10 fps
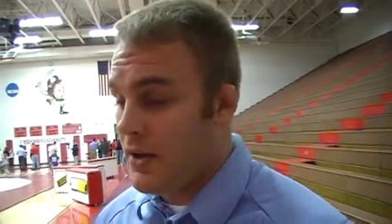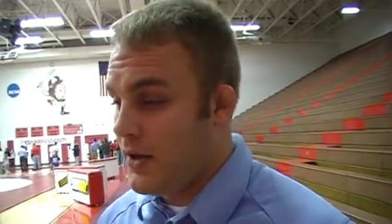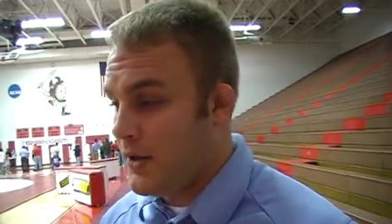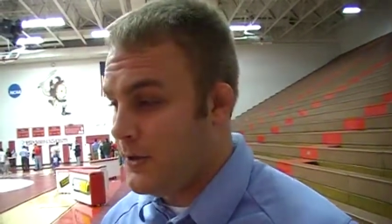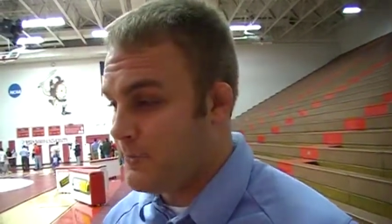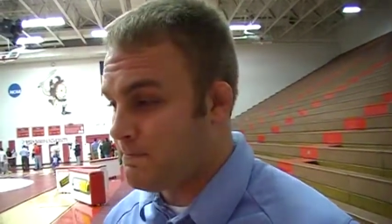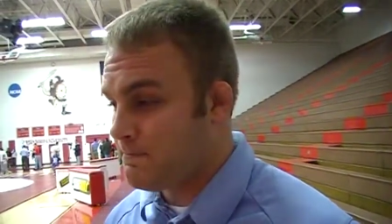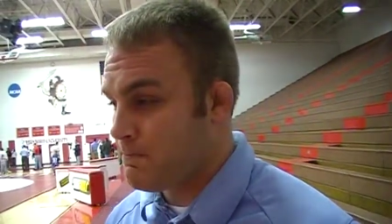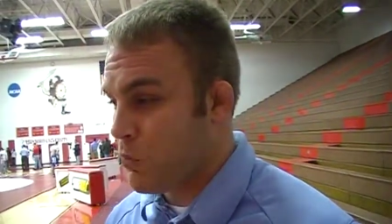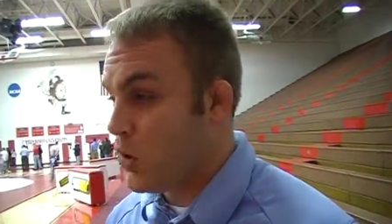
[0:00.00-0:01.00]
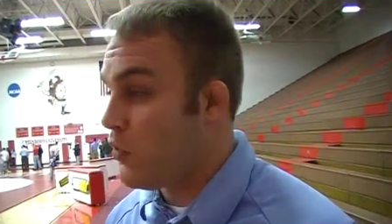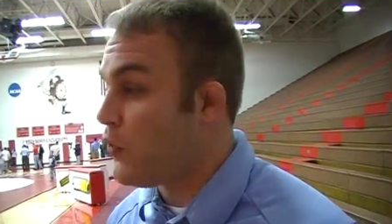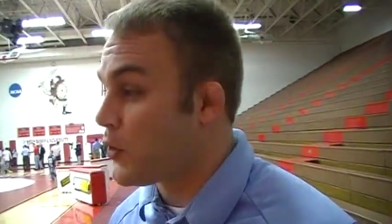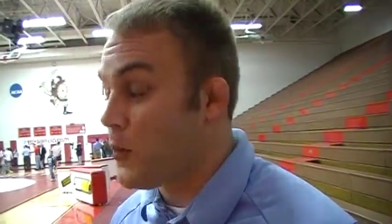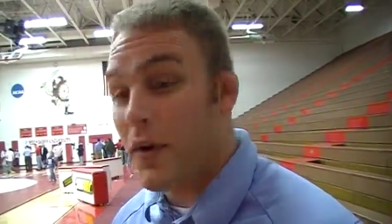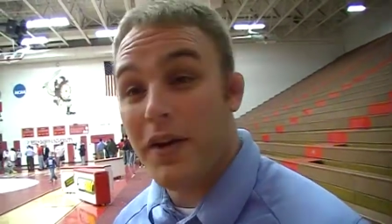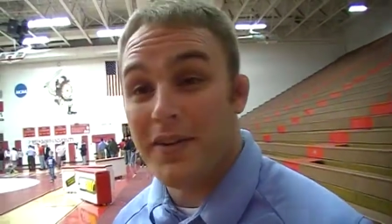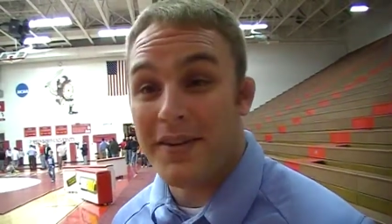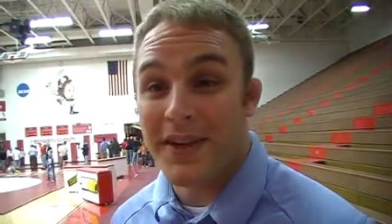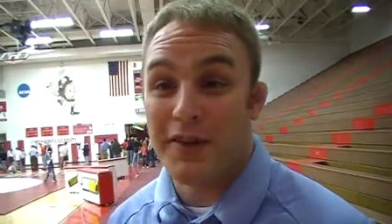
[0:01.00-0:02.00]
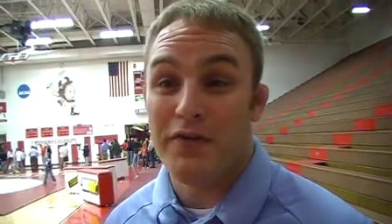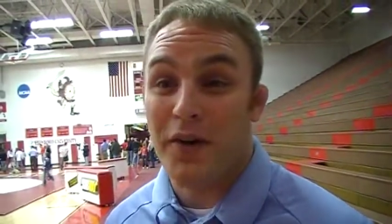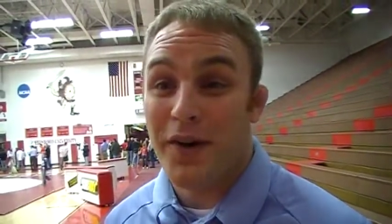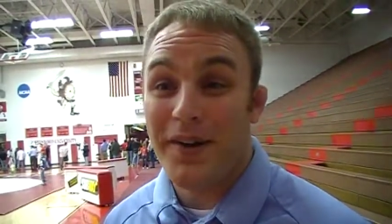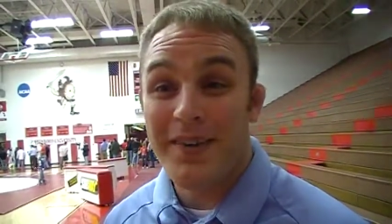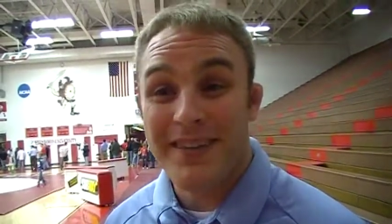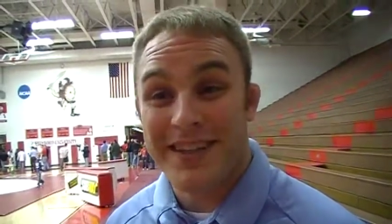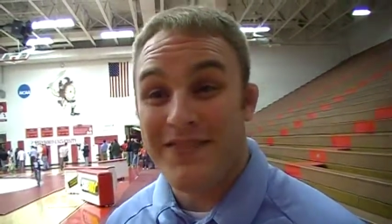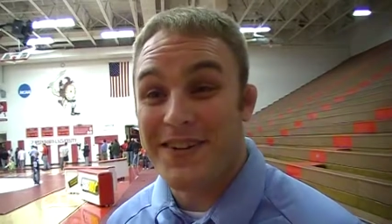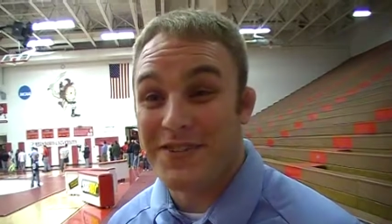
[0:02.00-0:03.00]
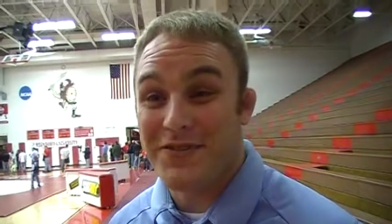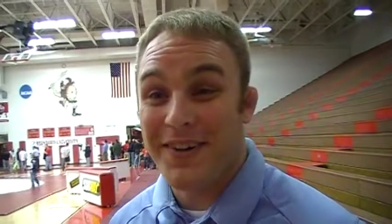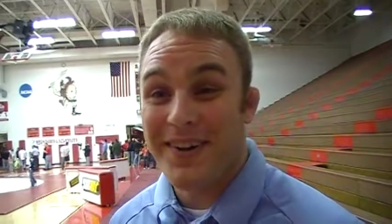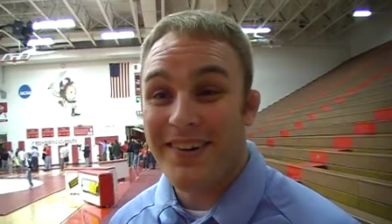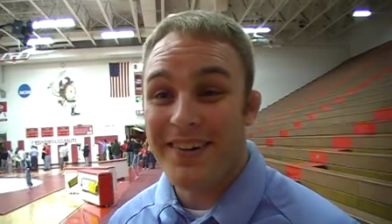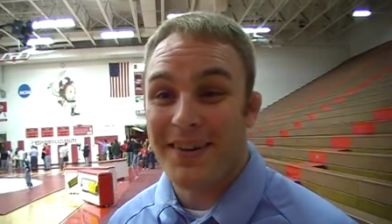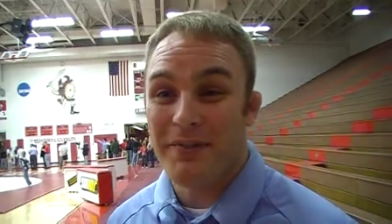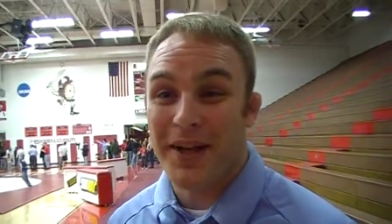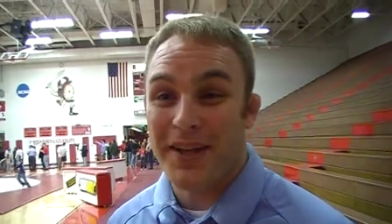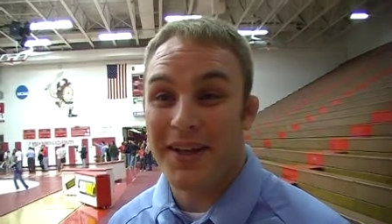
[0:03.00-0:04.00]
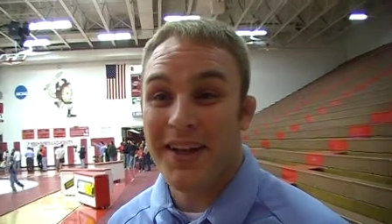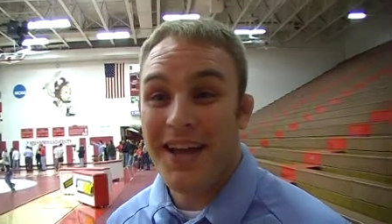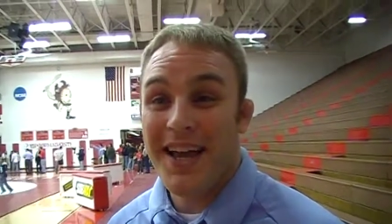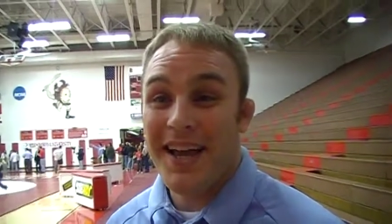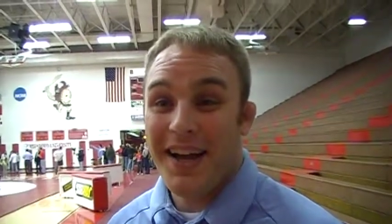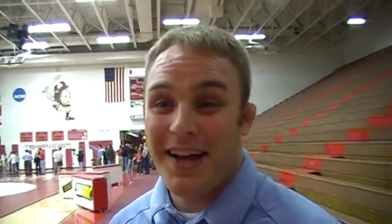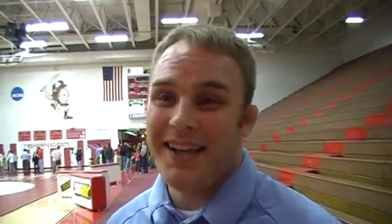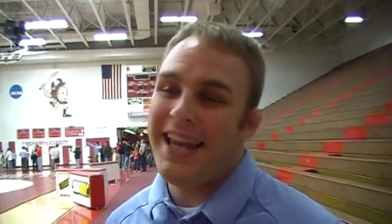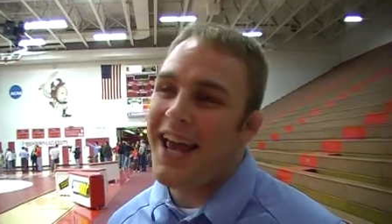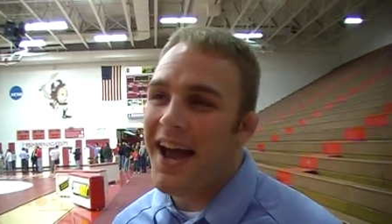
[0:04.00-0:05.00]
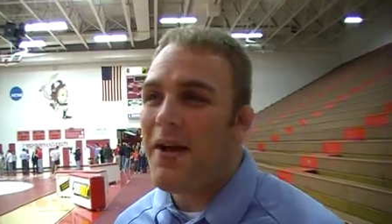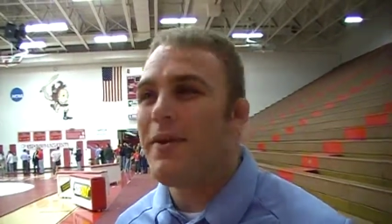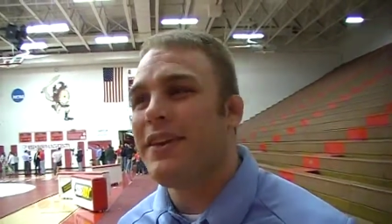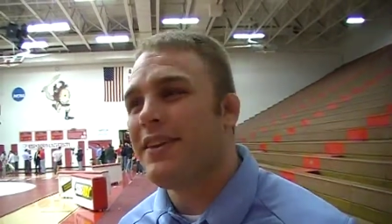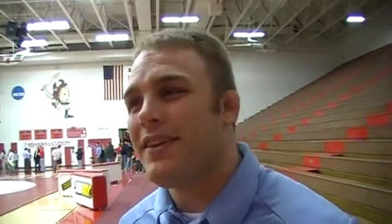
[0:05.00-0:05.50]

Um, you know, 41, getting a fall, defensive fall, and a, well, he had it earlier. Yeah, I mean,